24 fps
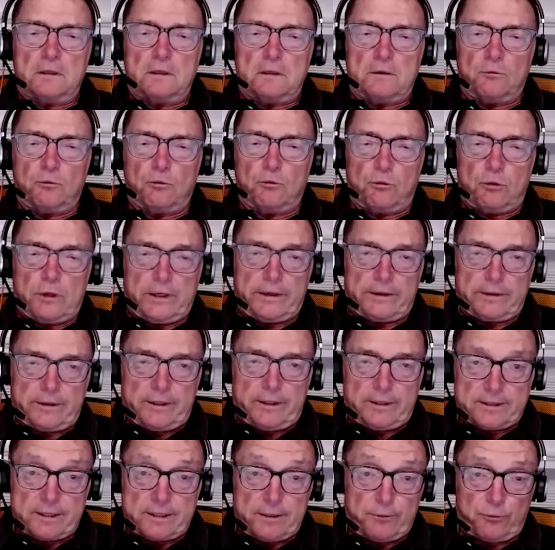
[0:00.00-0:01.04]
Where
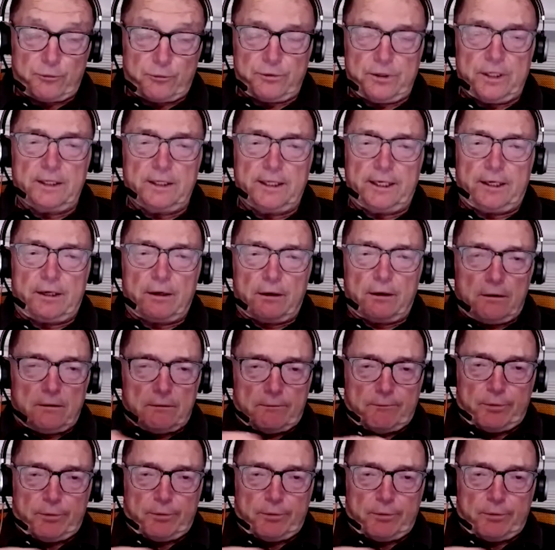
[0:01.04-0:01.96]
does it really go?